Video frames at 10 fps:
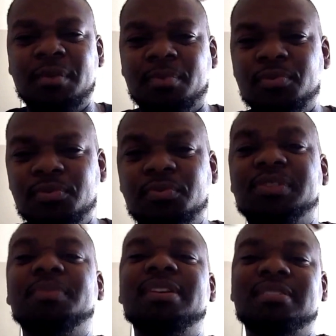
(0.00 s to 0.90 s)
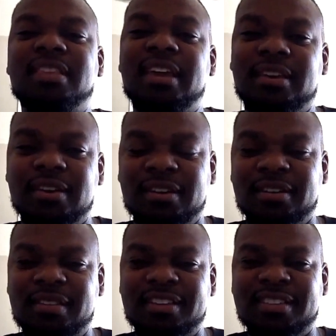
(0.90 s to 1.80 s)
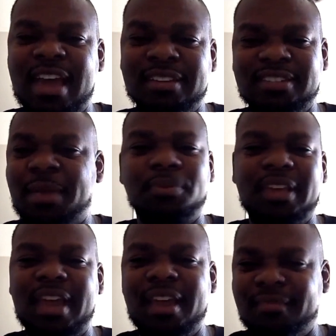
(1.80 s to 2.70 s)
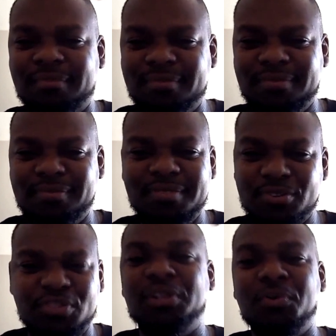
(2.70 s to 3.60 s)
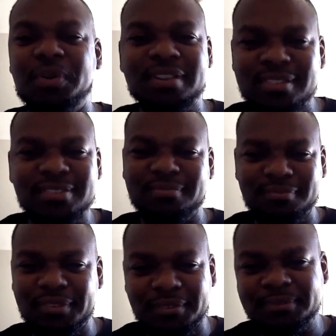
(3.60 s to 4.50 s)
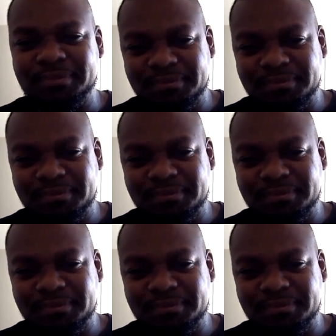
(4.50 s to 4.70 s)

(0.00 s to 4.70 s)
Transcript: reproved, which means they just got a slap on the hand. They're still a witness. You know.